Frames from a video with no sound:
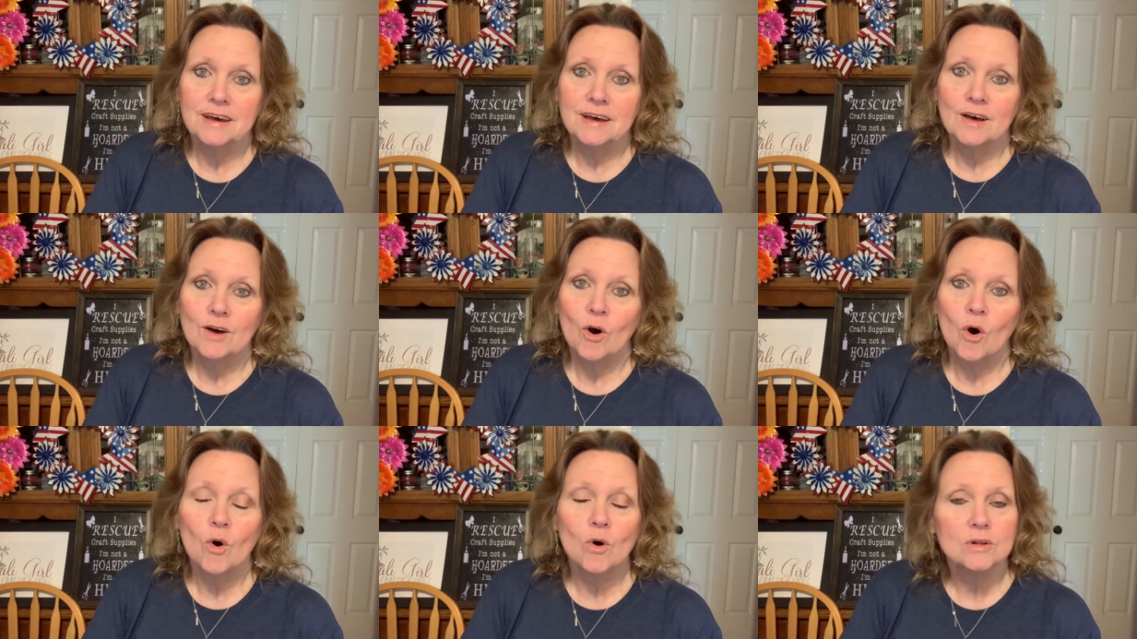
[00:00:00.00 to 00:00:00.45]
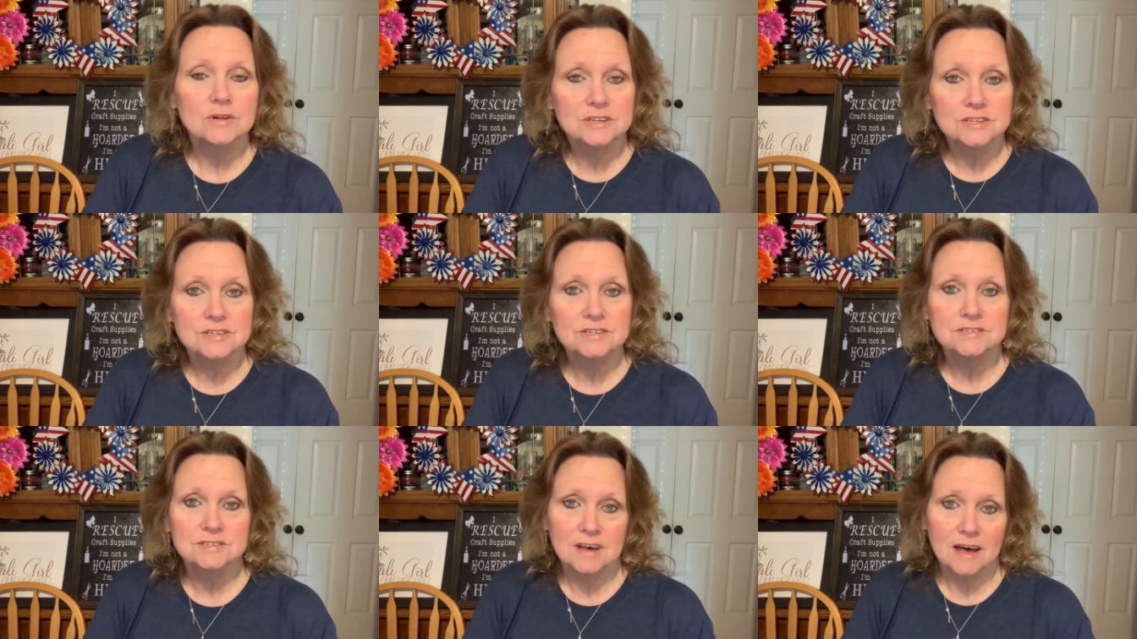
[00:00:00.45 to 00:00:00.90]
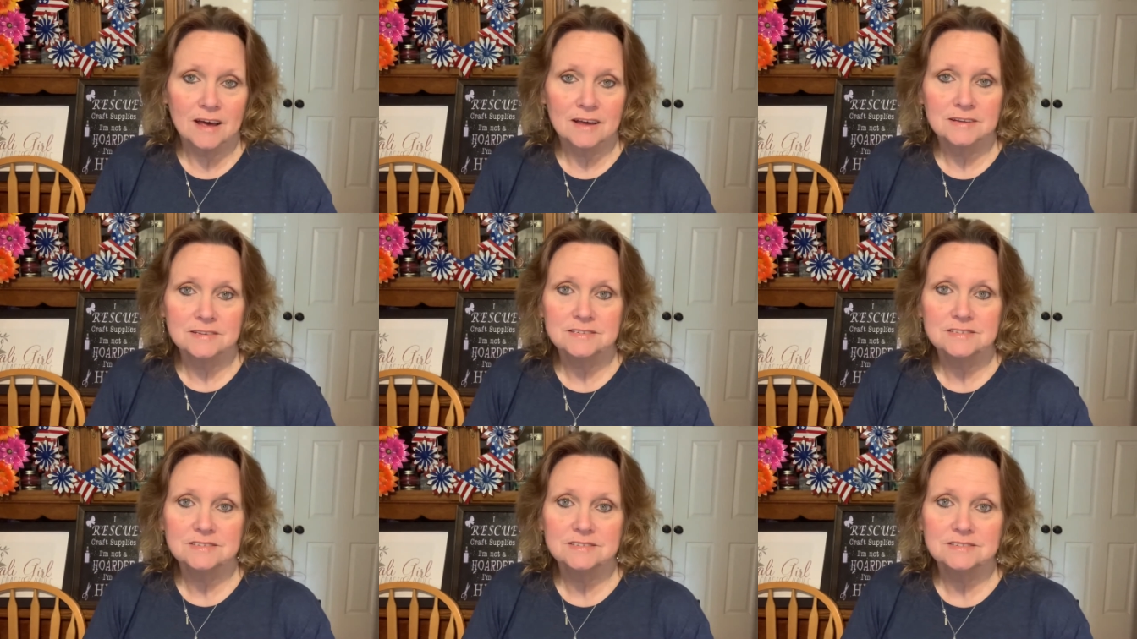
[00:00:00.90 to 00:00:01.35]
oldest
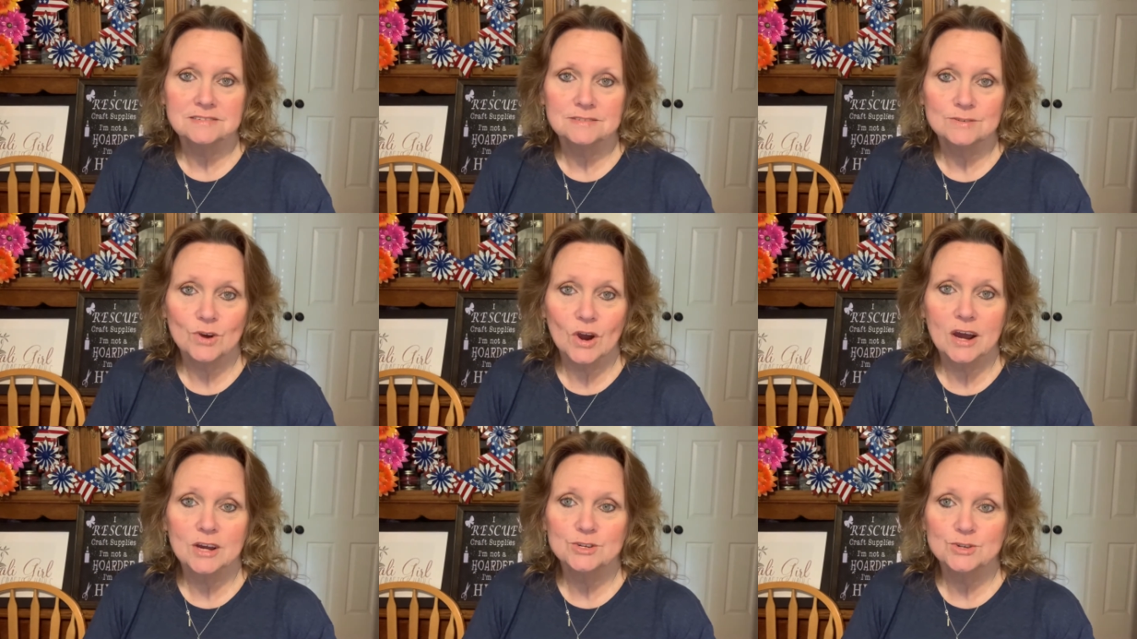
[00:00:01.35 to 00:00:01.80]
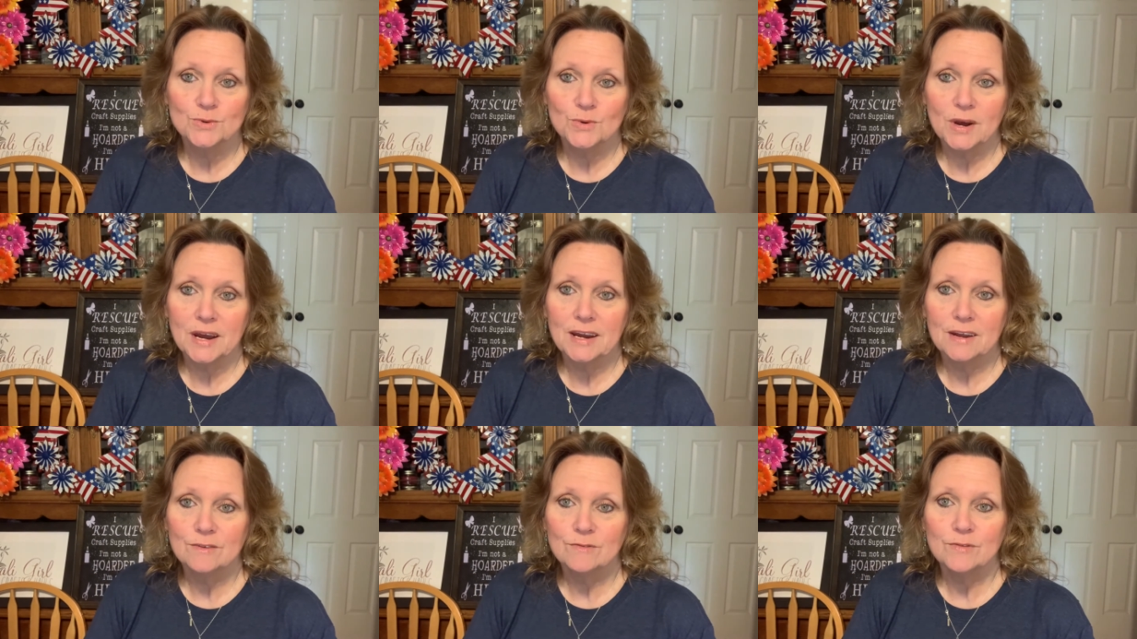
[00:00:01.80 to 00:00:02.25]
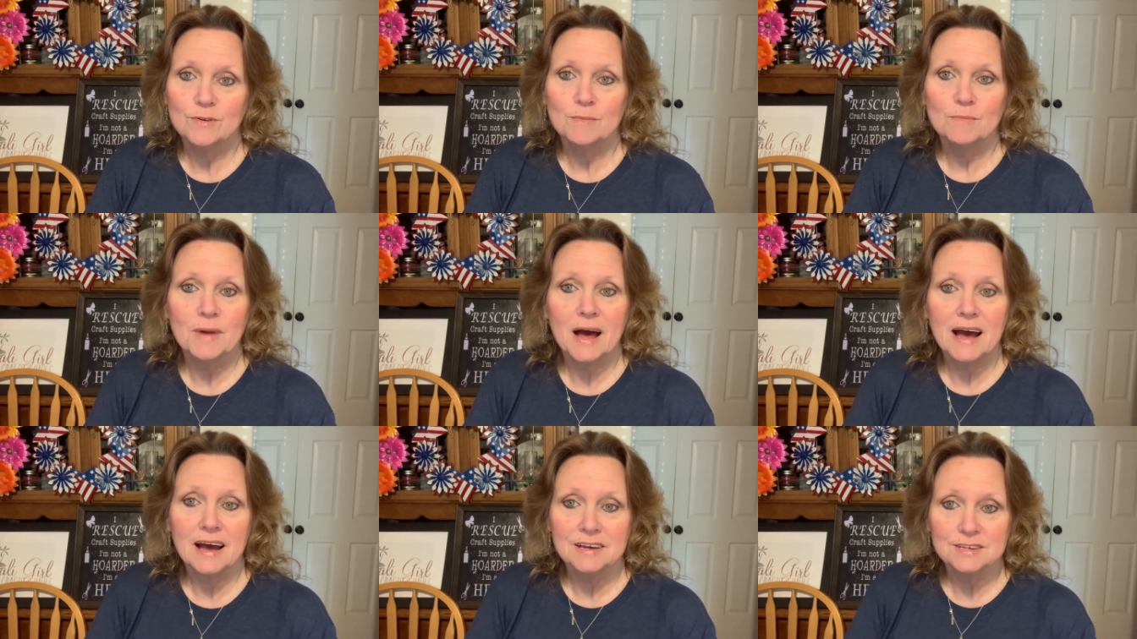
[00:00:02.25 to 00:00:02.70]
sons graduated from
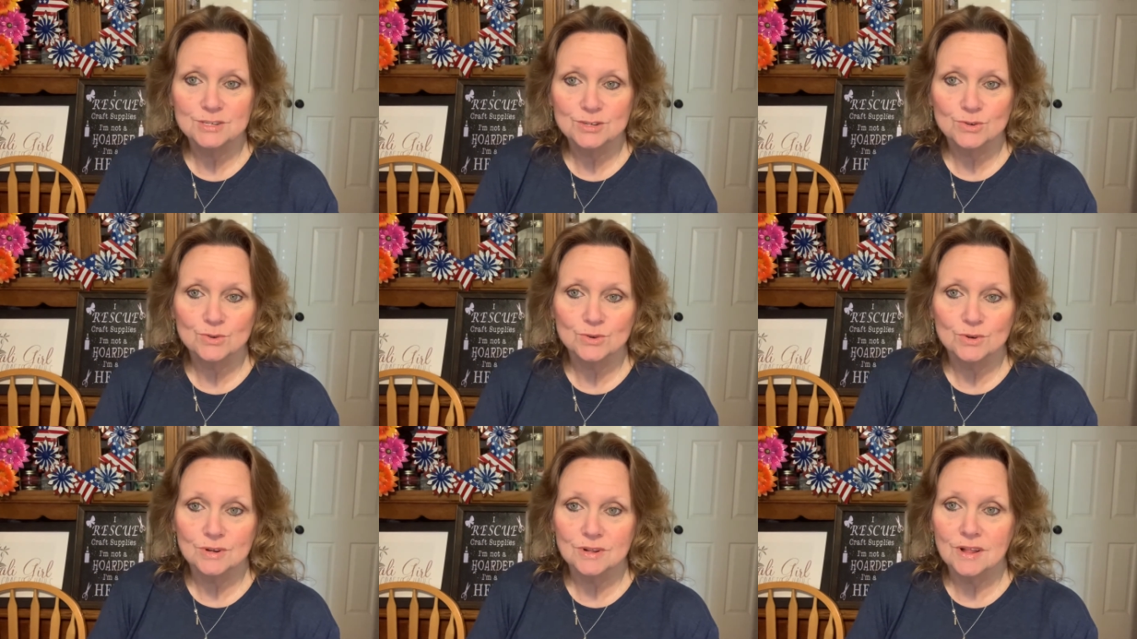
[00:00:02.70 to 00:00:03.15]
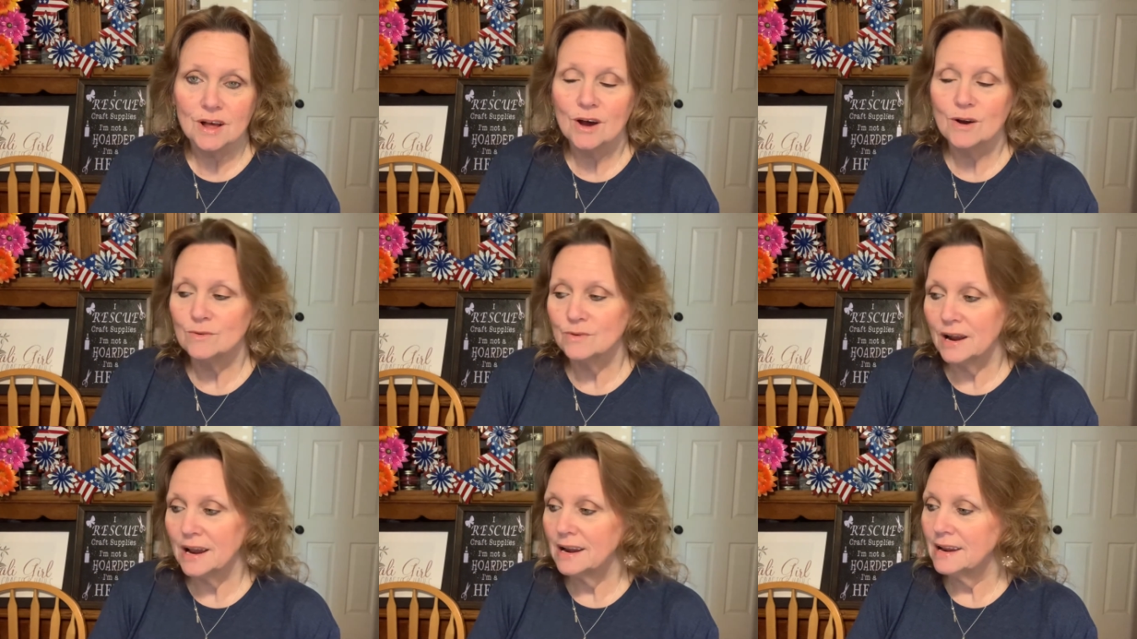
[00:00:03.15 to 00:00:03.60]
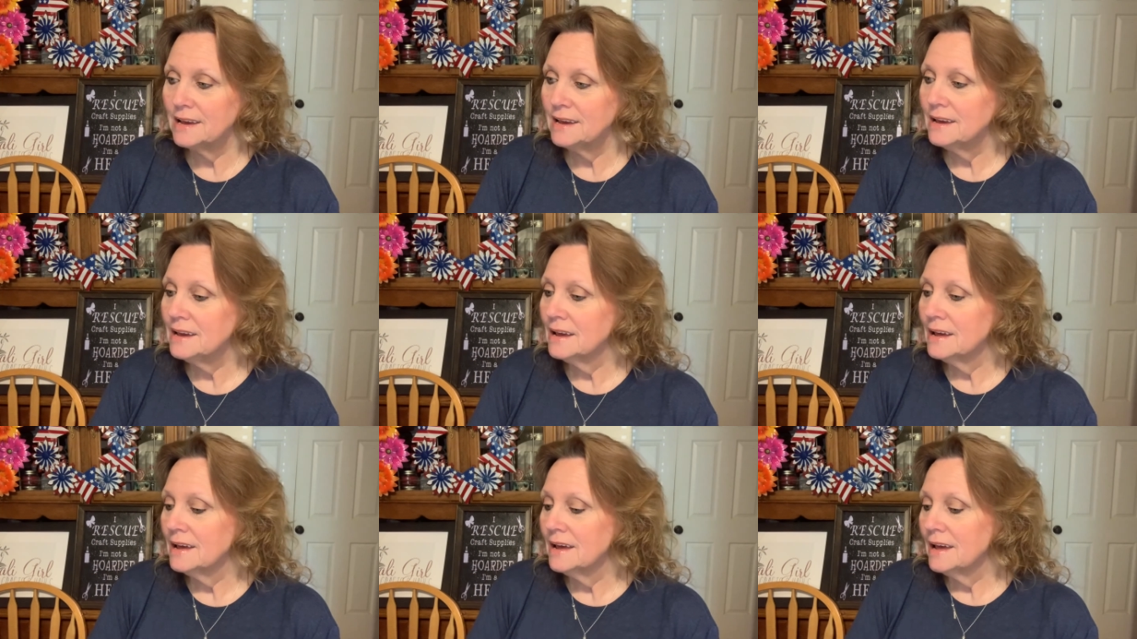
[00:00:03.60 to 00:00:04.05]
high school already,